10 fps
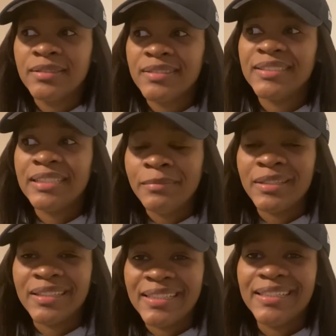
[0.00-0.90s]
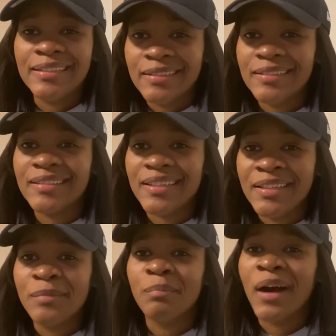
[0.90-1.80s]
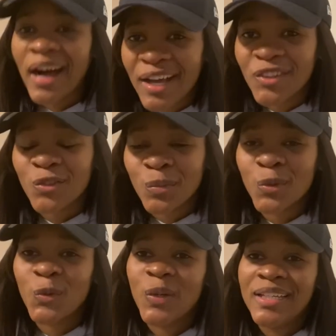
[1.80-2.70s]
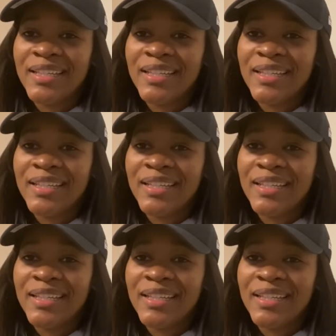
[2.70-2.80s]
seemingly is impossible.